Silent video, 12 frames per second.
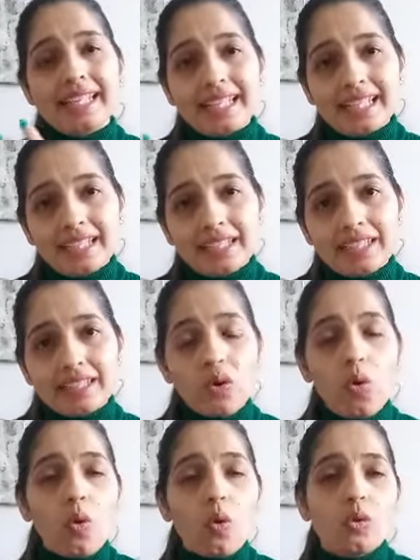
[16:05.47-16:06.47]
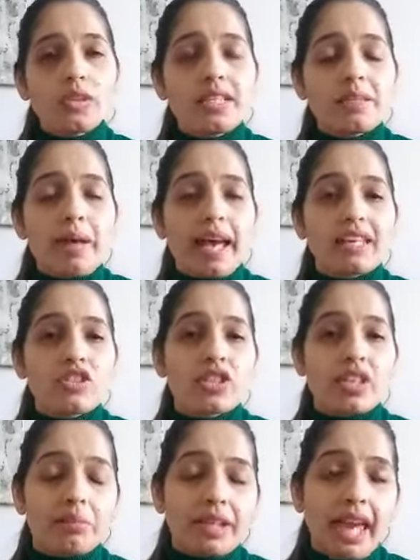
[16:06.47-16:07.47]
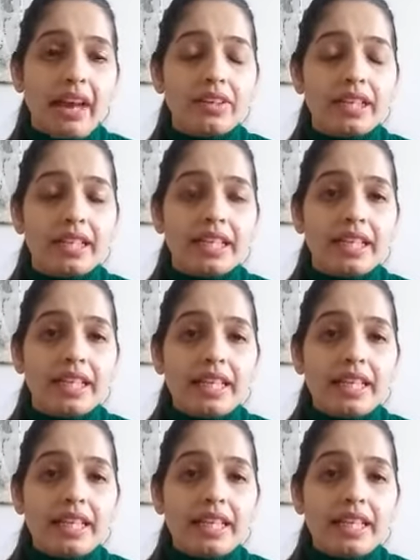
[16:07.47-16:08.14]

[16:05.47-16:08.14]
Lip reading: and cleared all this baggage that I'm carrying,